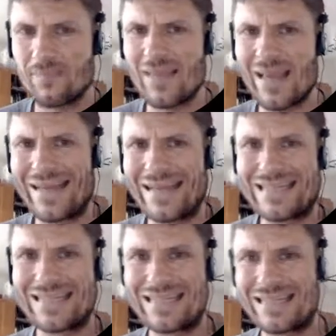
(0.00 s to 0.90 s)
And
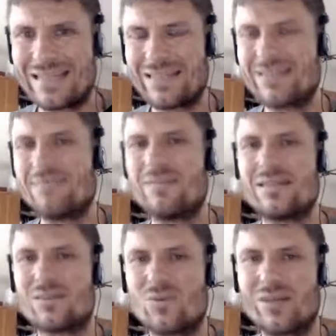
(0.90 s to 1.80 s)
this system
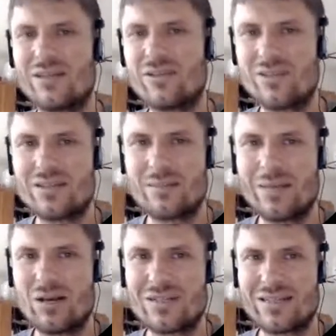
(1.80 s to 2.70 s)
is quite interesting
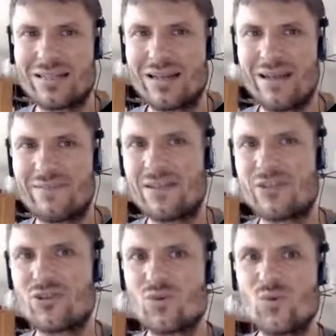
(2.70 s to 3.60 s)
because it can have
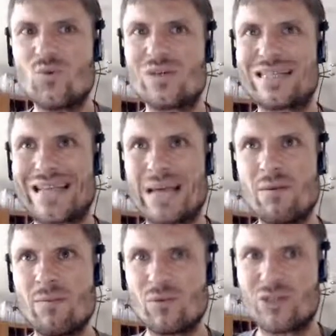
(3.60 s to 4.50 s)
two
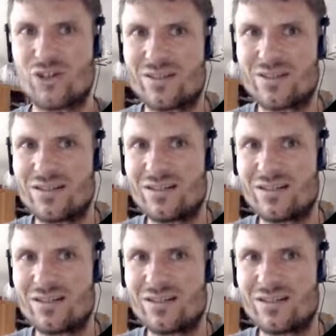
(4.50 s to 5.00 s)
stable positions.